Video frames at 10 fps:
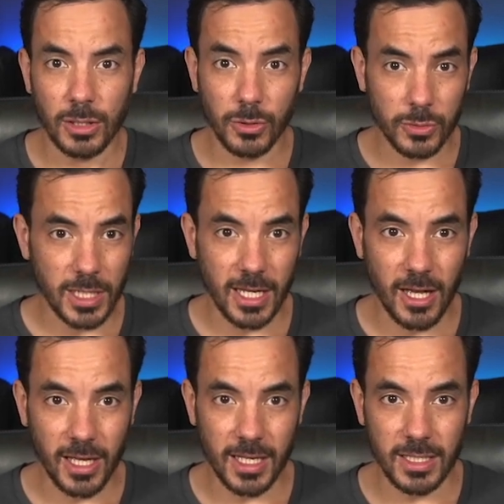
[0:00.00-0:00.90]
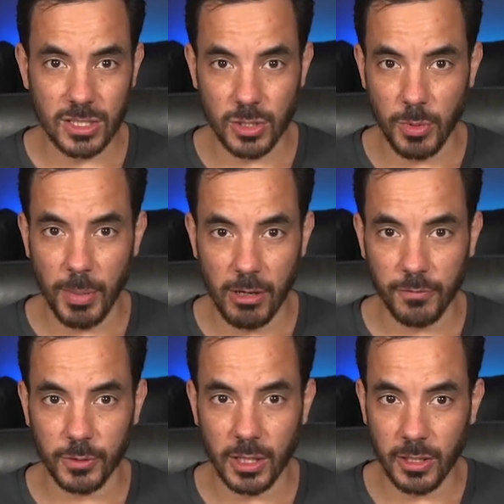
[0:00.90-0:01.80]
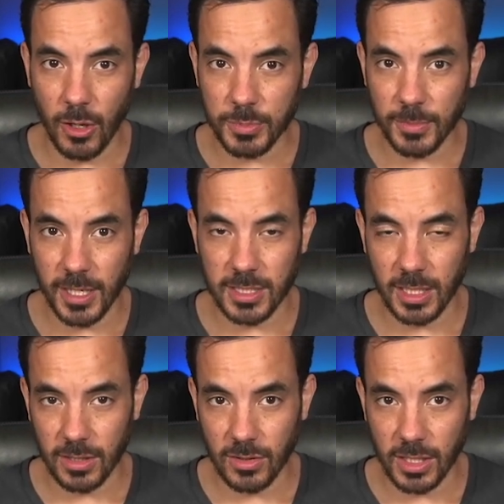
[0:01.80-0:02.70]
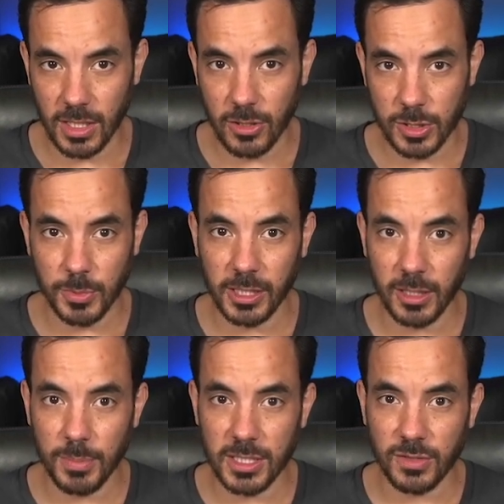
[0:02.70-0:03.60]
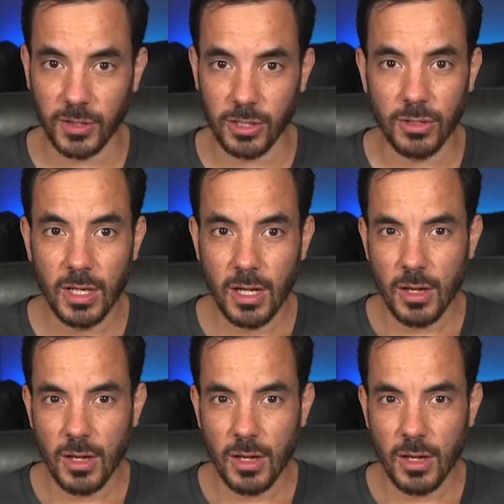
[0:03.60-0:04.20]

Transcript: Google's A I is super powerful at optimizing the cost per click bids for you,